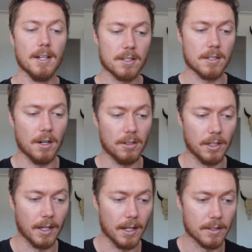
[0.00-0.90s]
so
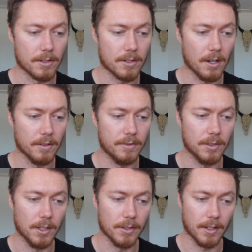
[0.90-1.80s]
on and so
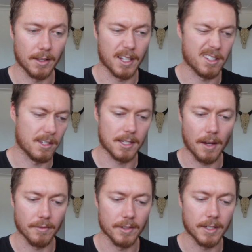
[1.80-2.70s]
forth, and that's the
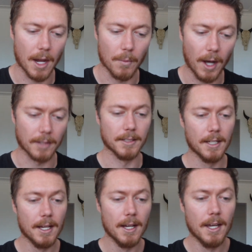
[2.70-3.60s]
same for day 1.
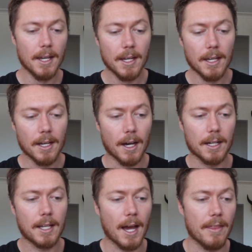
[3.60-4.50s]

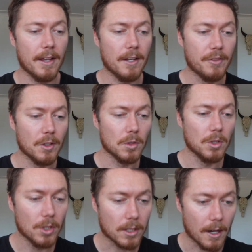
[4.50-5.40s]
Okay, and then if you
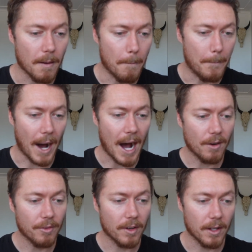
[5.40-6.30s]
look
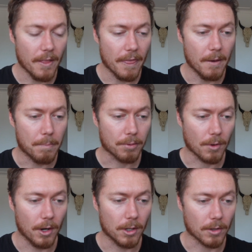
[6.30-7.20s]
above the
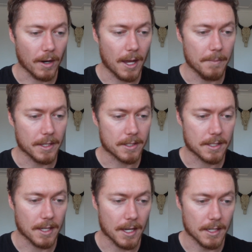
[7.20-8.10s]
program, it
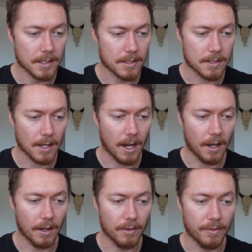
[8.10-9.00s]
says
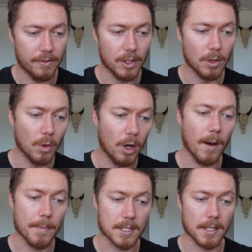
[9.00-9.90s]
for your
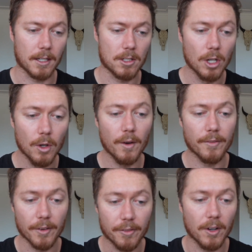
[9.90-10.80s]
warm-up, select 2
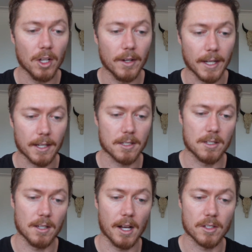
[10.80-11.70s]
of the following
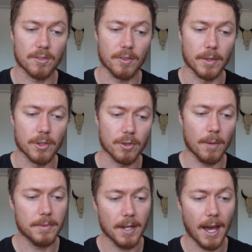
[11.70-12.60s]
exercises from the
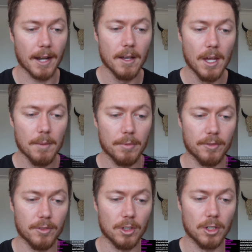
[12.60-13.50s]
drop-down,
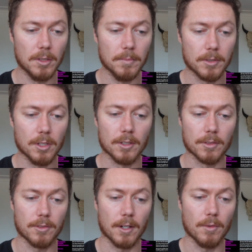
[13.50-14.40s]
perform 2 to
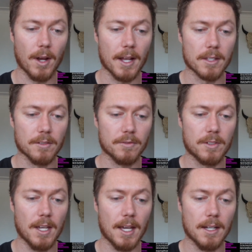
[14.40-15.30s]
3 rounds of
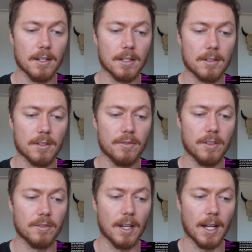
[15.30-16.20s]
10 to
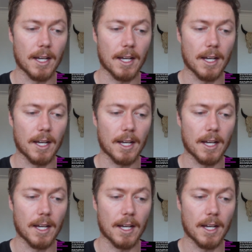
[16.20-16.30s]
15